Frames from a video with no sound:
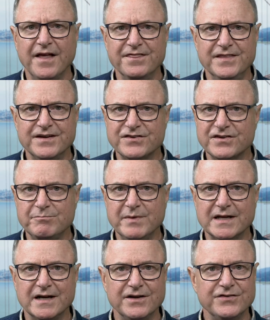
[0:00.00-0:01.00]
This is
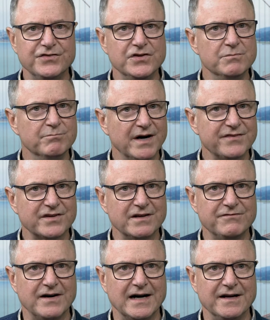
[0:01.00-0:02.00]
because you must
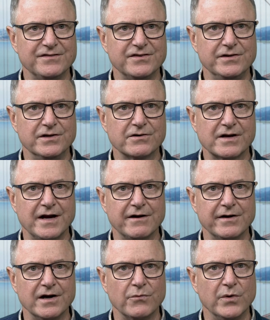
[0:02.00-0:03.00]
advise your
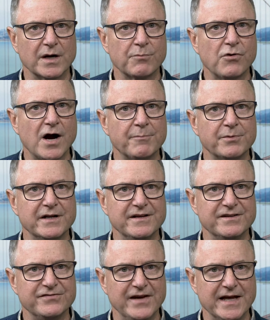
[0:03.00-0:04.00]
carrier when a property
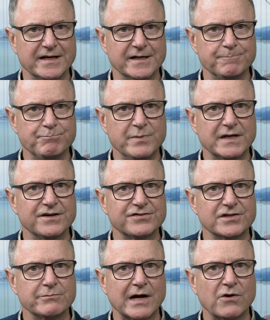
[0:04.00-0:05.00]
is vacant because
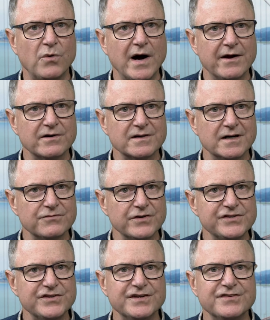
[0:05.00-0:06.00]
the required
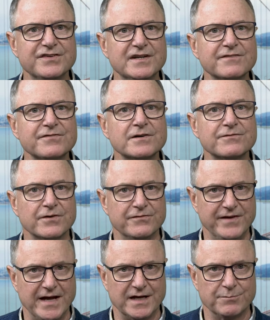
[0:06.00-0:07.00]
coverage is different for
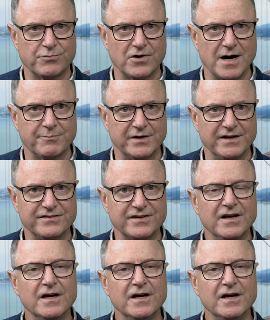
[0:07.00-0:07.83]
vacant properties